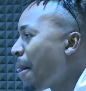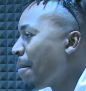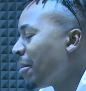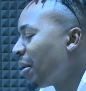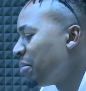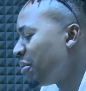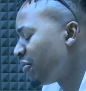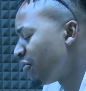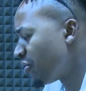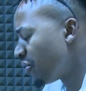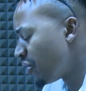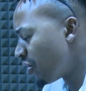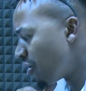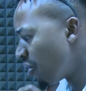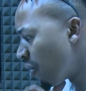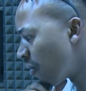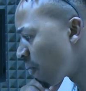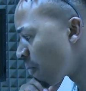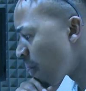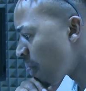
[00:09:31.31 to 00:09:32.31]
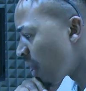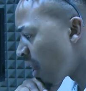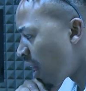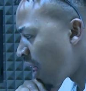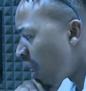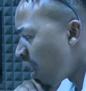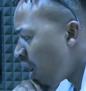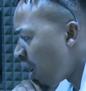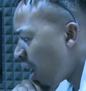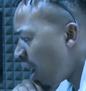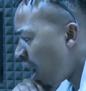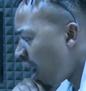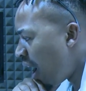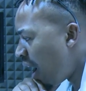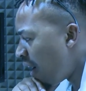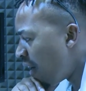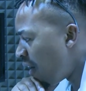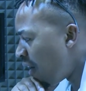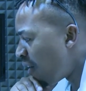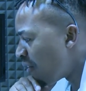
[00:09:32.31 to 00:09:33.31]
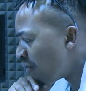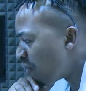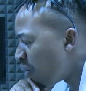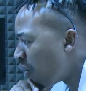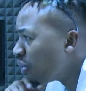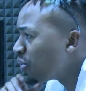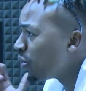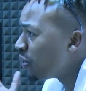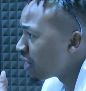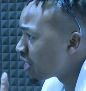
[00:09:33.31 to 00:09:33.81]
But before you go, of all your